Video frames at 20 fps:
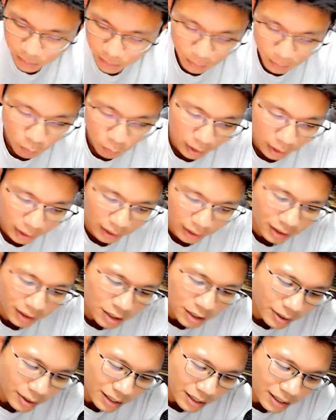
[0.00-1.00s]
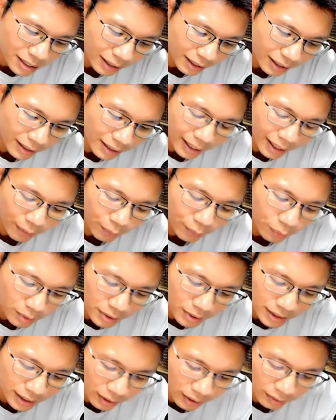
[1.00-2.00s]
a bit wider. This one is like narrow
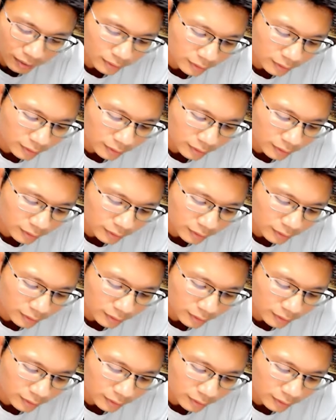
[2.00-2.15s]
side.